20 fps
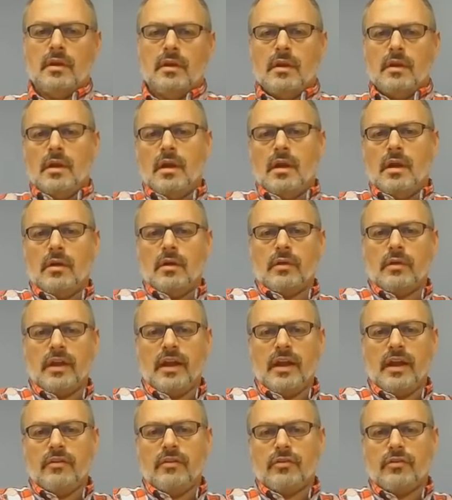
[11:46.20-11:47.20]
Okay,
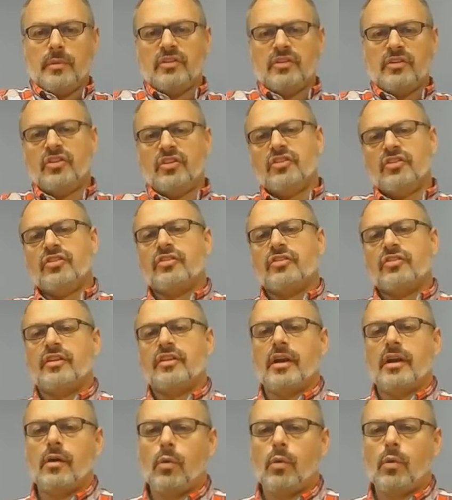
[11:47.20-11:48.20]
from
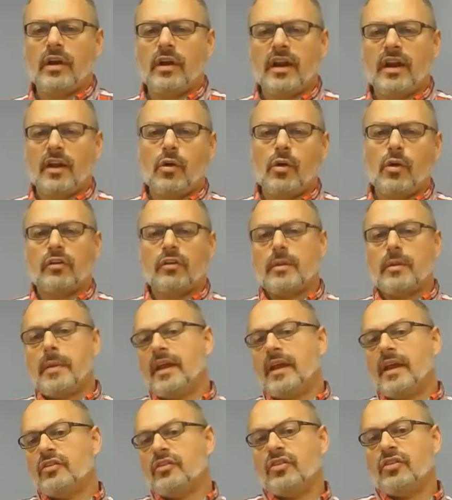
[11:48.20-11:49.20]
Itsis, what did I call it the path
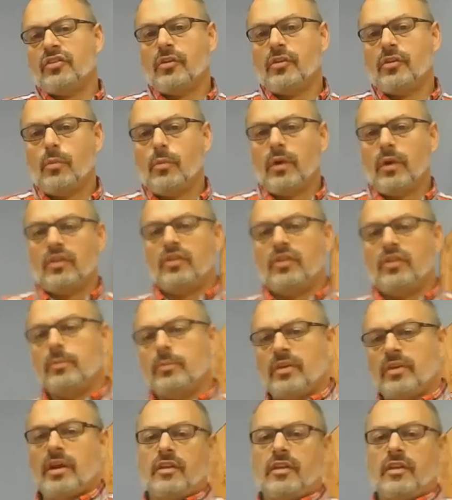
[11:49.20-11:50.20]
system when it seems like
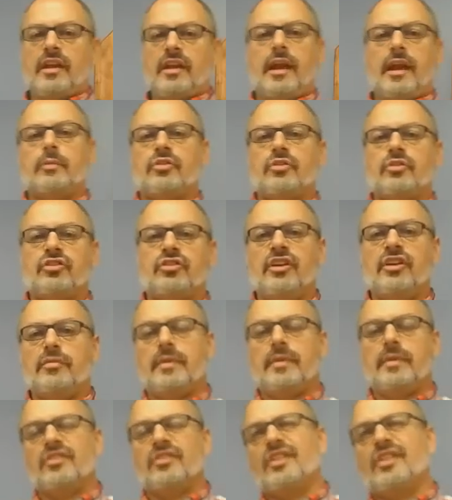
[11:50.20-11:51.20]
other games'
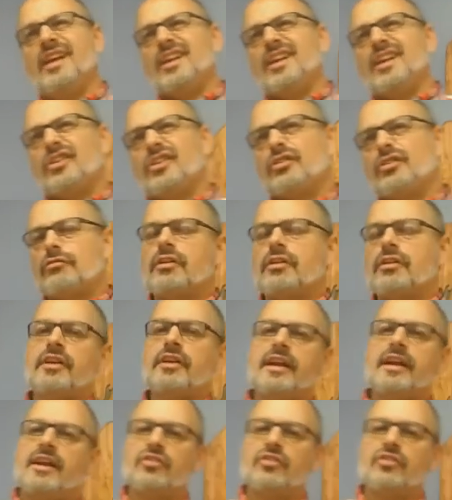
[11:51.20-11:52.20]
achievements? Because it really
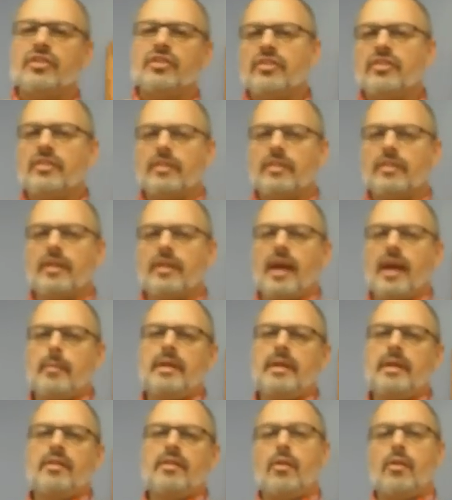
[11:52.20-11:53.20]
isn't. I mean,
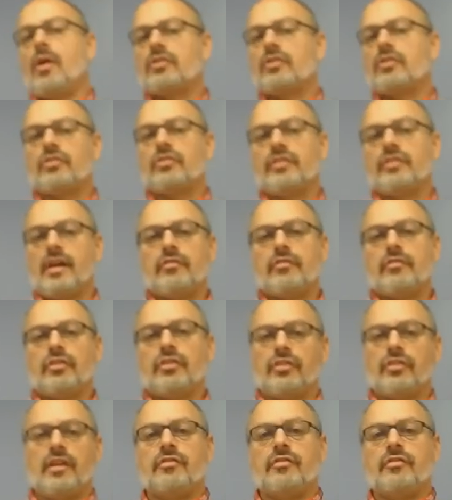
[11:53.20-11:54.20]
there are parts of it,
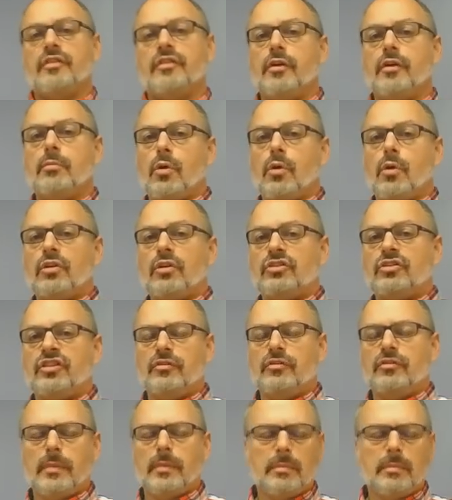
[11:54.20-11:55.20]
obviously, that feel more
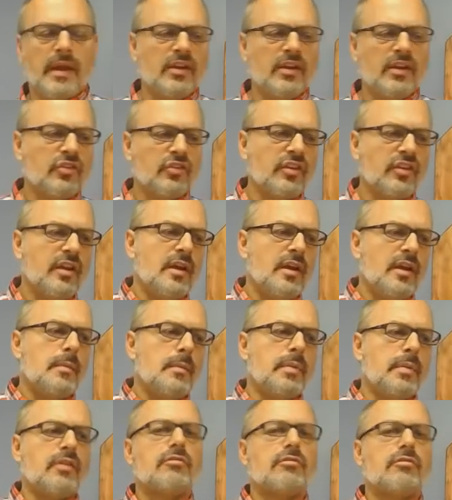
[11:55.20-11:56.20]
achievement-based,
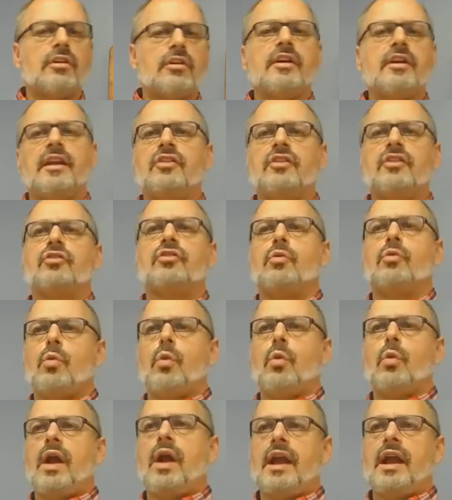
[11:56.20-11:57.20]
but it really is a
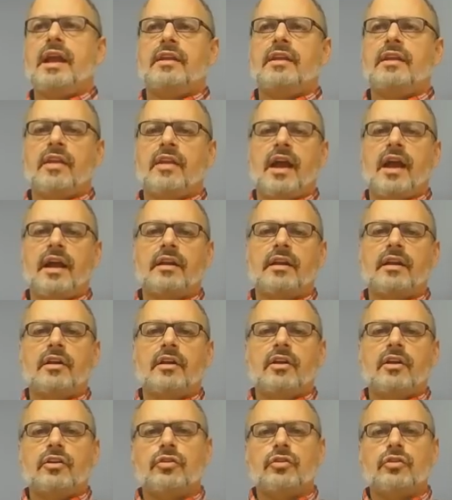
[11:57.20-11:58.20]
way that
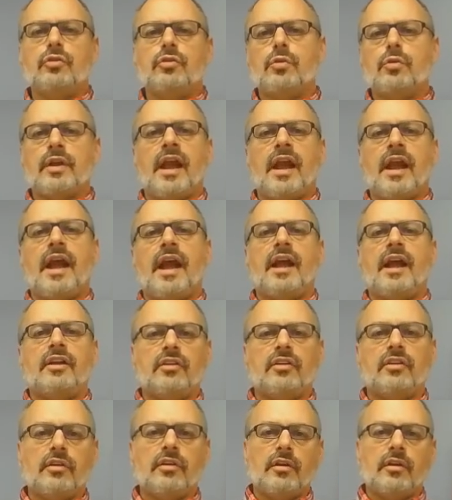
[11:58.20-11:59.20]
you
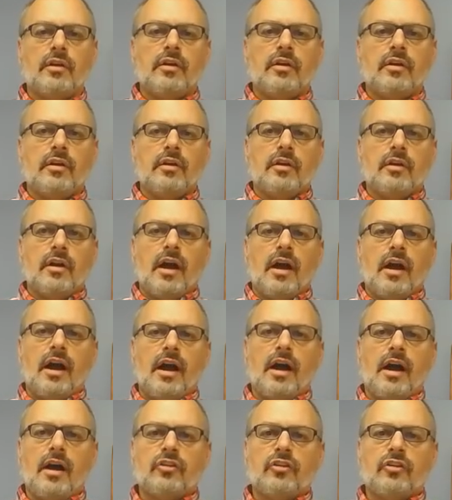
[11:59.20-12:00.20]
can
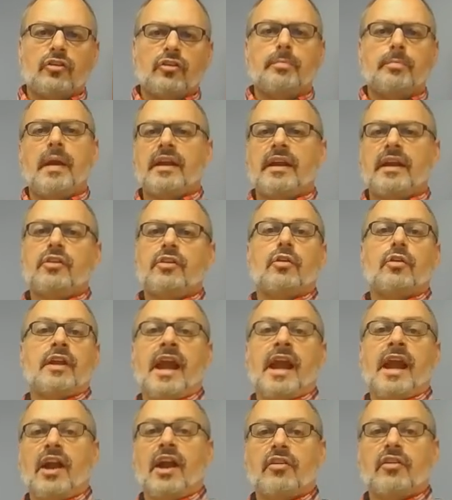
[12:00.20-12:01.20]
spec your
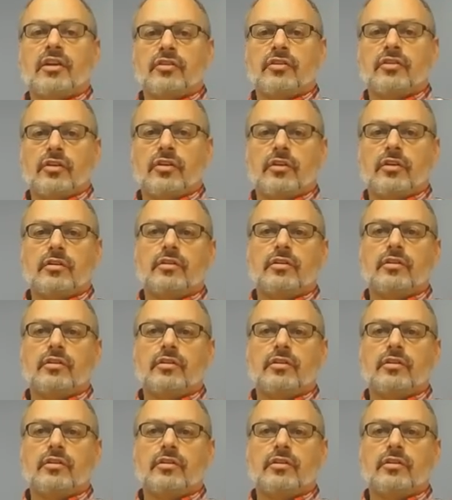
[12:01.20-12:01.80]
character to